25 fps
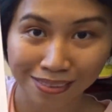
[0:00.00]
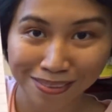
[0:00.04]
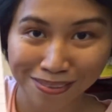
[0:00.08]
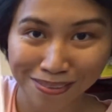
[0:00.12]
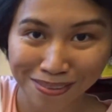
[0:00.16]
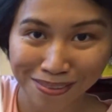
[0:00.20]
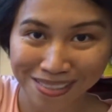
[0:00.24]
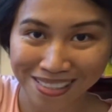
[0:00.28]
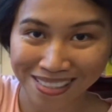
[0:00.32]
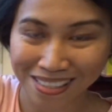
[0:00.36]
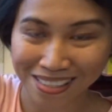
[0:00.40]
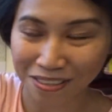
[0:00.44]

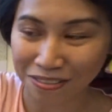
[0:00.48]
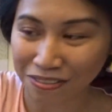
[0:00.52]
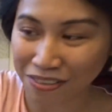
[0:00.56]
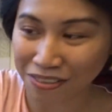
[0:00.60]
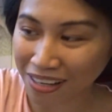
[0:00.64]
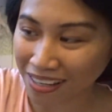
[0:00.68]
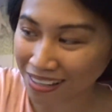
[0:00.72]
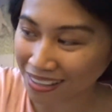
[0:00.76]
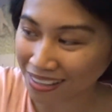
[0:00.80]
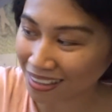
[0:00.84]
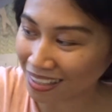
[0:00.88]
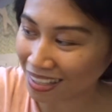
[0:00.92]
you see, for
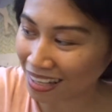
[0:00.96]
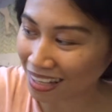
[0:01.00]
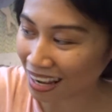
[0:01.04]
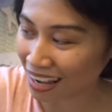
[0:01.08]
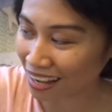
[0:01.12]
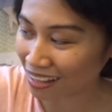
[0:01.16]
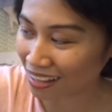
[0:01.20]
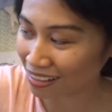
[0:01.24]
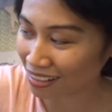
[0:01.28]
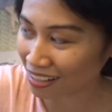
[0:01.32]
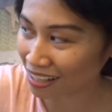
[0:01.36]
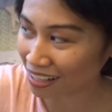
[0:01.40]
a 3
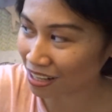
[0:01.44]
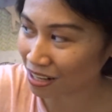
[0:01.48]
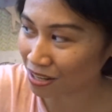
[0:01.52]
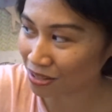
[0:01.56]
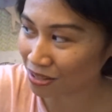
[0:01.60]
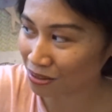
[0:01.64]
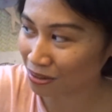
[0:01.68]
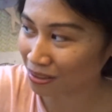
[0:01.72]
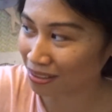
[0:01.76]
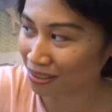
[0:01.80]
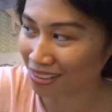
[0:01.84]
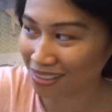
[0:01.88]
years
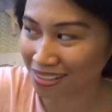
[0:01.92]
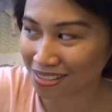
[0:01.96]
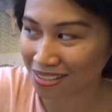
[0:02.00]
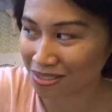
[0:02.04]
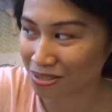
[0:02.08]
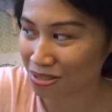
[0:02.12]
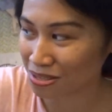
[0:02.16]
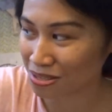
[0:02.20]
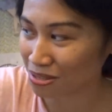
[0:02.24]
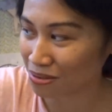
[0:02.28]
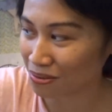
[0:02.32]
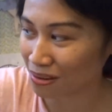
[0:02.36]
old, this
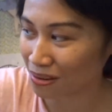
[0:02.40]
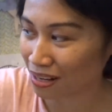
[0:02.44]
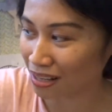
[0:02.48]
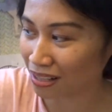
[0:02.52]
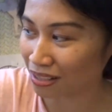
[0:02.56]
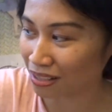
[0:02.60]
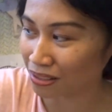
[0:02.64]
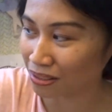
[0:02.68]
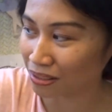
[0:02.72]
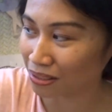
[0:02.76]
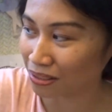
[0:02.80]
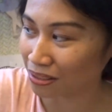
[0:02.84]
is really
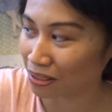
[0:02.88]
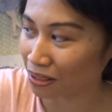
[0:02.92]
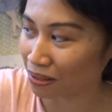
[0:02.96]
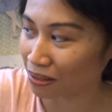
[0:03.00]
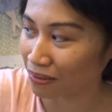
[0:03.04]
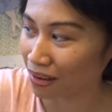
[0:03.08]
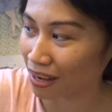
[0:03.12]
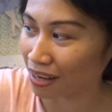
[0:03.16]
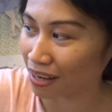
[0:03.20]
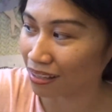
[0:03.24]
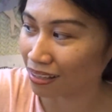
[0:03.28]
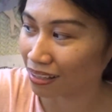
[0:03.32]
good
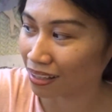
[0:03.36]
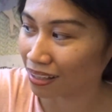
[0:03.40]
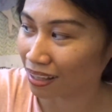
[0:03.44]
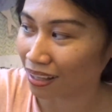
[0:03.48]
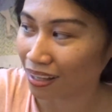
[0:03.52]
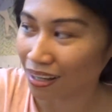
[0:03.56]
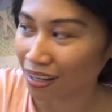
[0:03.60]
already.